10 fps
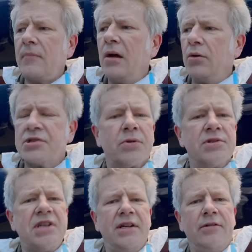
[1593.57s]
also
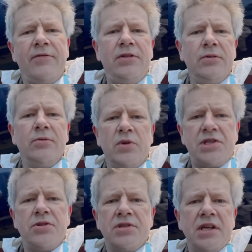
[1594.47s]
consider if you wish
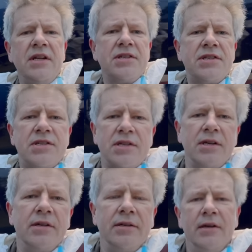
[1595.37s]
to see this
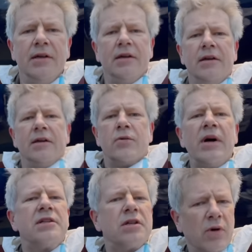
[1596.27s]
uh,
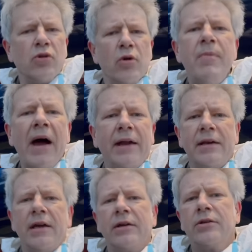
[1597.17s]
quite grown up and
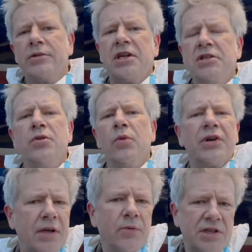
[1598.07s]
uh, continue
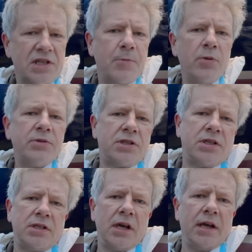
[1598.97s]
working with this boat
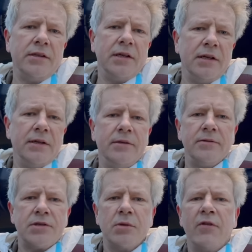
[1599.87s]
and uh,
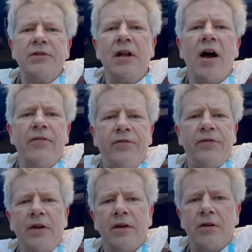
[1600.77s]
some of the life
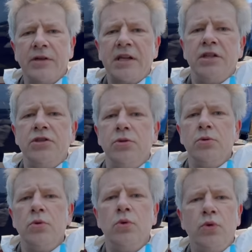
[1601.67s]
uh, connected
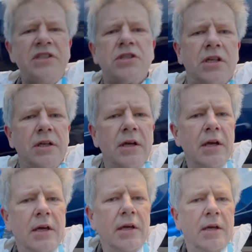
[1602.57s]
to, to it,
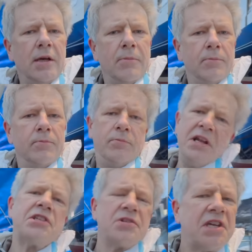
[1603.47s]

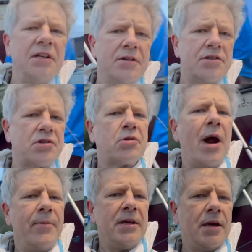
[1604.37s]
please consider
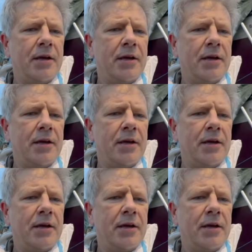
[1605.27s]
subscribing.